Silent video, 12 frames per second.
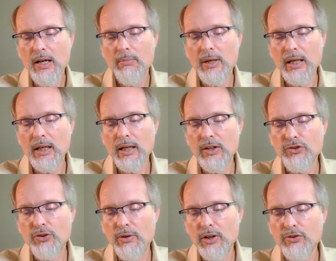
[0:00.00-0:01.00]
but it is
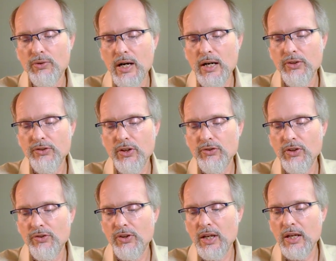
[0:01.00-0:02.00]
during trials such
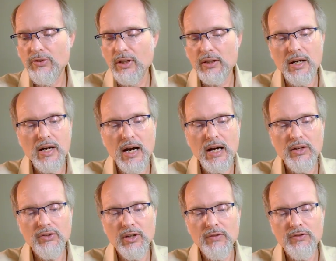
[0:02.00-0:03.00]
as these that the
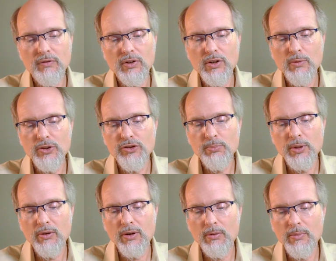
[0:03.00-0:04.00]
highest gifts of the human
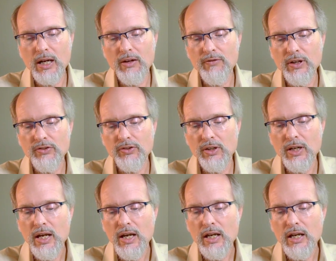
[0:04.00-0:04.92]
spirit are manifested.